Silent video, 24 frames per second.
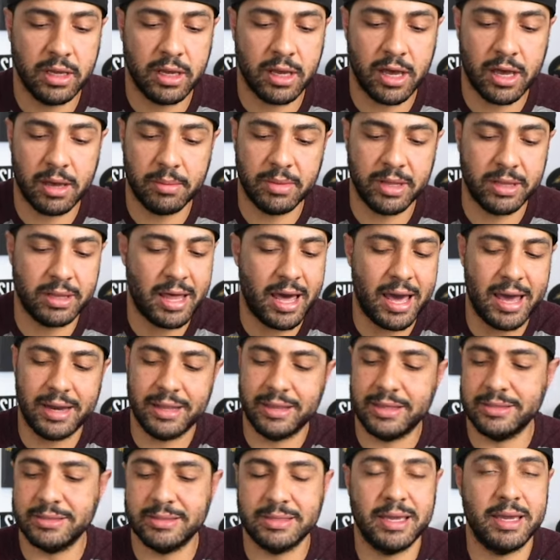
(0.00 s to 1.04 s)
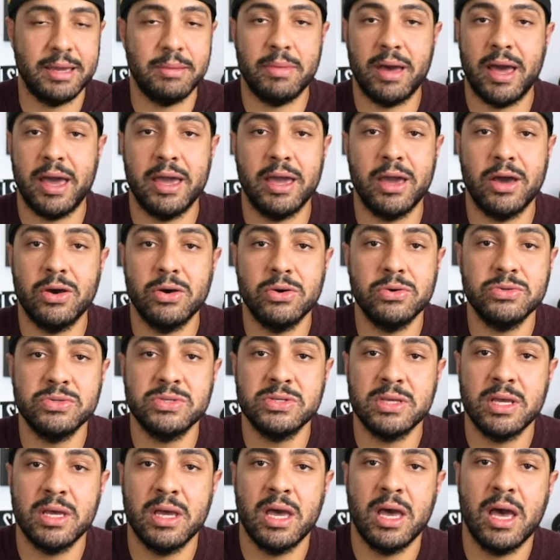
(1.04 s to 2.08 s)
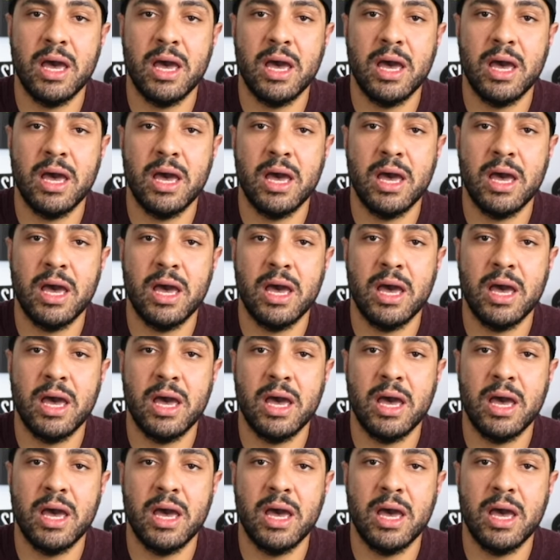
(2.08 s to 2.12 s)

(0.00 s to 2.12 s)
a lot of the same IOs,